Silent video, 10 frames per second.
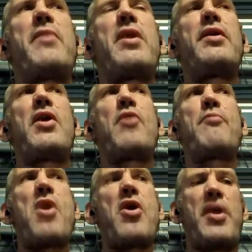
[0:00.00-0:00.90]
the old
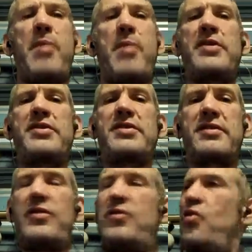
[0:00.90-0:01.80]
marketplace.
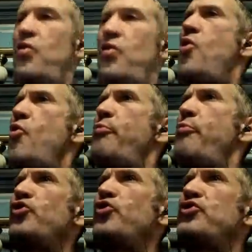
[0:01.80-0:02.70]
All
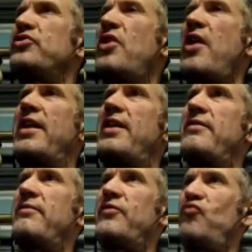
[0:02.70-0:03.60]
boards just like
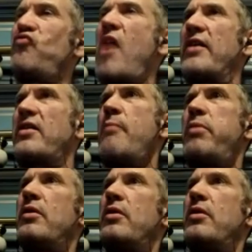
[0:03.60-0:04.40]
racked up.